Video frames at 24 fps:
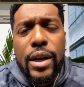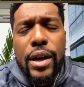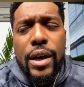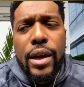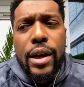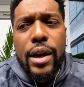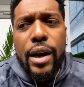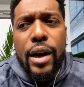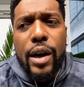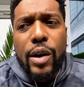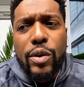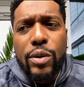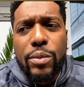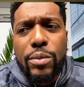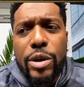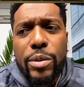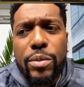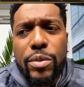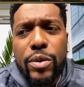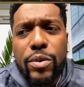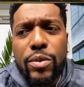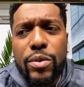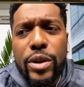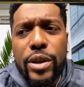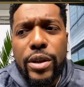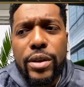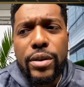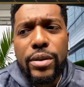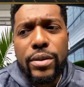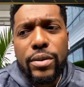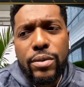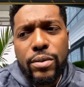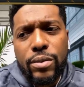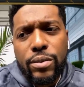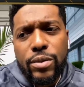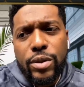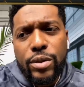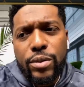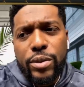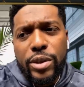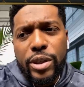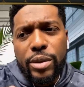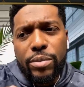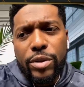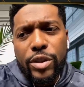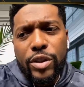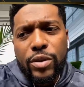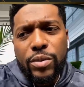Mm. I remember when we
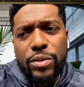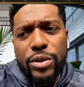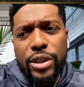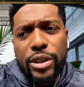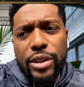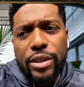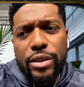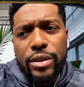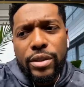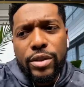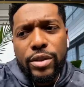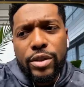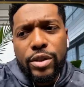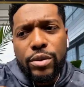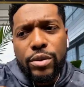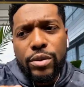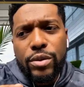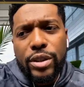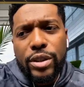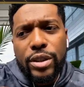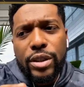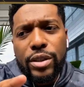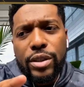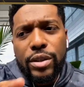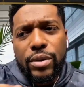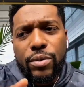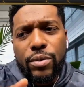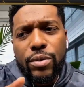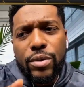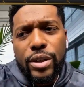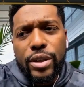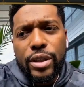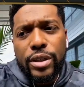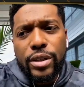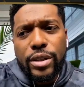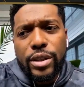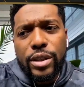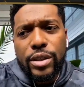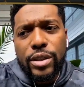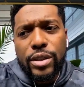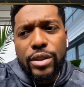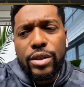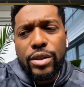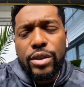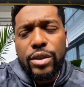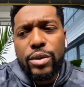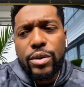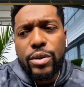were in between shooting season one and
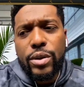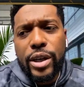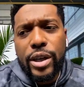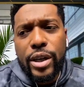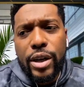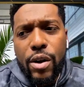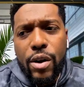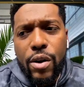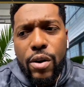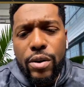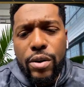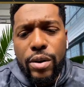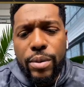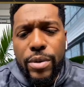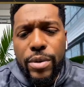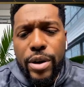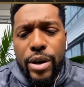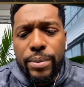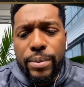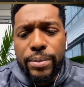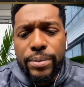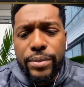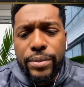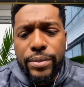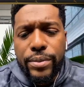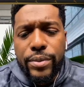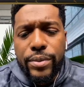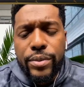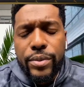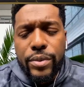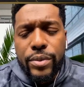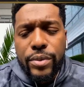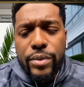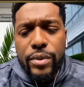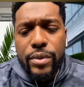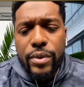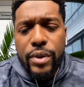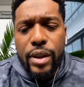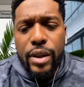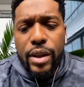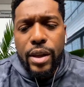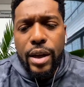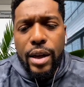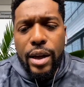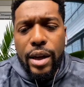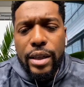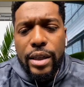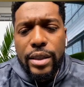season two, I called him up
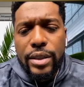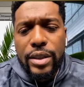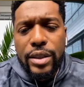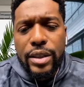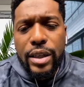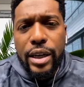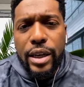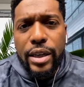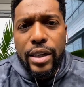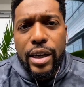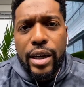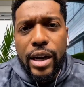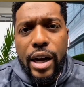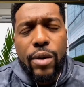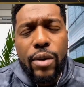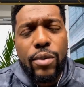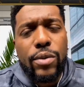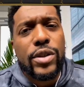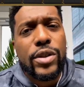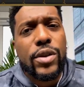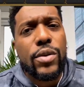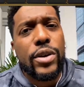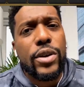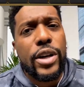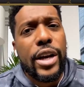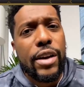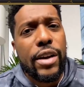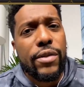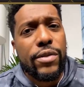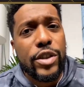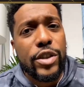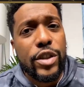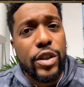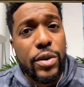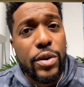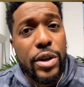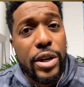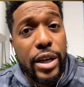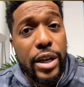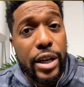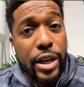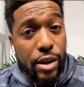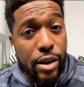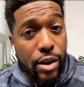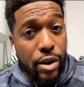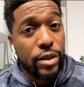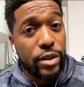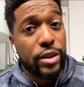and said uh, I was going to have a
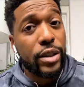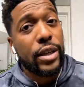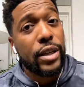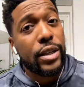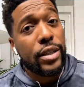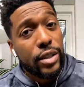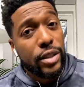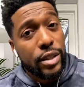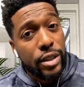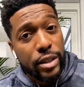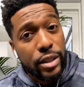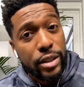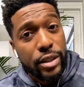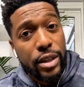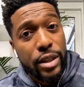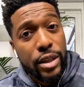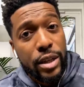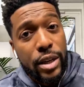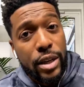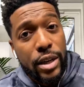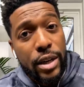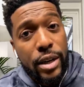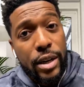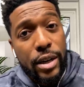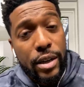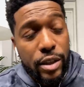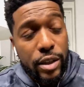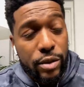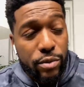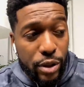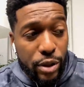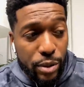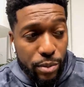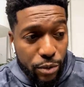screening in Los Angeles because hmm.